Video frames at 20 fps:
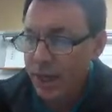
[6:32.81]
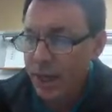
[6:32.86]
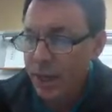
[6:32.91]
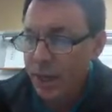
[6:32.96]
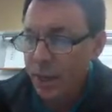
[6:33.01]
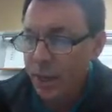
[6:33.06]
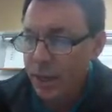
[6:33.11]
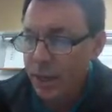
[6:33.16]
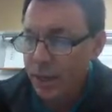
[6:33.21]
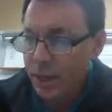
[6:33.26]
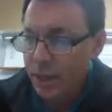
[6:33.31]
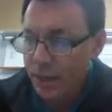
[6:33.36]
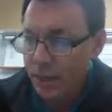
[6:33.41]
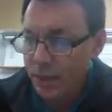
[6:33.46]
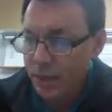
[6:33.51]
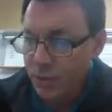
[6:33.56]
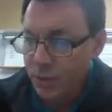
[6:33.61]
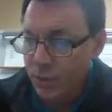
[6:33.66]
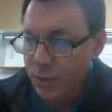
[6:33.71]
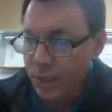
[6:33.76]
I went
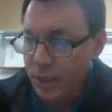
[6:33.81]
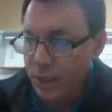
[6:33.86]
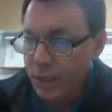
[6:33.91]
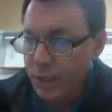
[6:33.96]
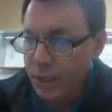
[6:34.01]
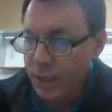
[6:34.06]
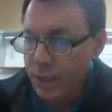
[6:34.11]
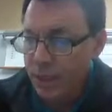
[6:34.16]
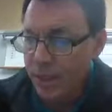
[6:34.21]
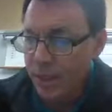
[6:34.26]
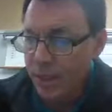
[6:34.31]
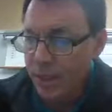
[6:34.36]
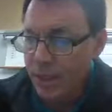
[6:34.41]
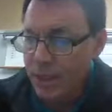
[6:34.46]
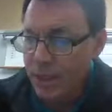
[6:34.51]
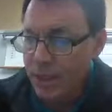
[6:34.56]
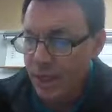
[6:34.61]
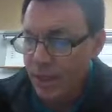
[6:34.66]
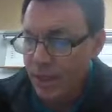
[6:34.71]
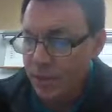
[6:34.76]
left 1, and then I
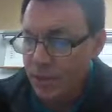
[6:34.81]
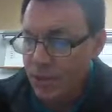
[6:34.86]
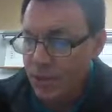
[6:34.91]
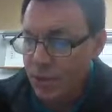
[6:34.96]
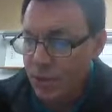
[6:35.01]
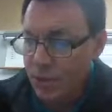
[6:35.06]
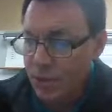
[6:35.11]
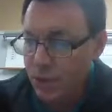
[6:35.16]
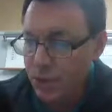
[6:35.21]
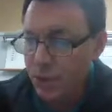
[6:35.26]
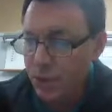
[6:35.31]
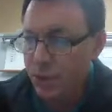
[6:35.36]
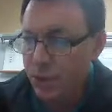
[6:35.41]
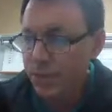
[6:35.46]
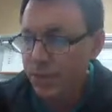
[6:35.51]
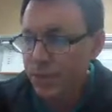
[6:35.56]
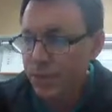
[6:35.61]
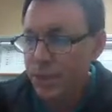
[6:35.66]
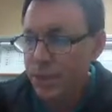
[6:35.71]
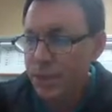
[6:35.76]
went down 2
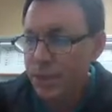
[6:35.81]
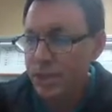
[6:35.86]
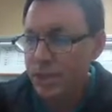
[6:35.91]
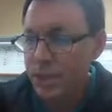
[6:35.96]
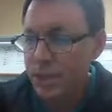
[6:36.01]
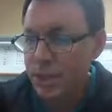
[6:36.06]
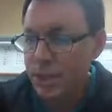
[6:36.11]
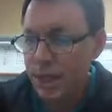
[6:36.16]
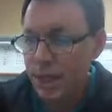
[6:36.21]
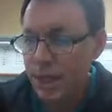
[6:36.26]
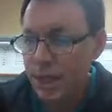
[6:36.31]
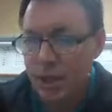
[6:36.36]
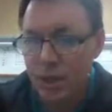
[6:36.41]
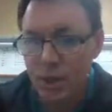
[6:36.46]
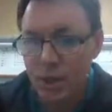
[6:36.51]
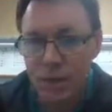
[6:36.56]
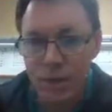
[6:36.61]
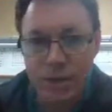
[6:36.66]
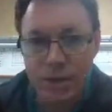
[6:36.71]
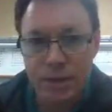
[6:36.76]
to kind of
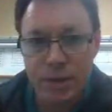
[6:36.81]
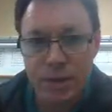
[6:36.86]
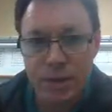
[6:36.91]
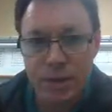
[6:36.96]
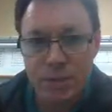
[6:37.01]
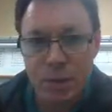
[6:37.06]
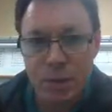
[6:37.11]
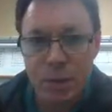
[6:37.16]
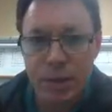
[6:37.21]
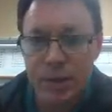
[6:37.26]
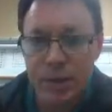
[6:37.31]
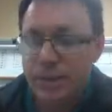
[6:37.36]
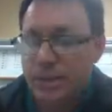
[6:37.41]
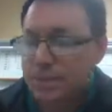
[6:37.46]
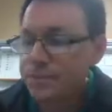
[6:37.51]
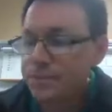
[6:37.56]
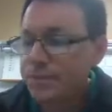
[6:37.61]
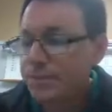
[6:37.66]
create these points.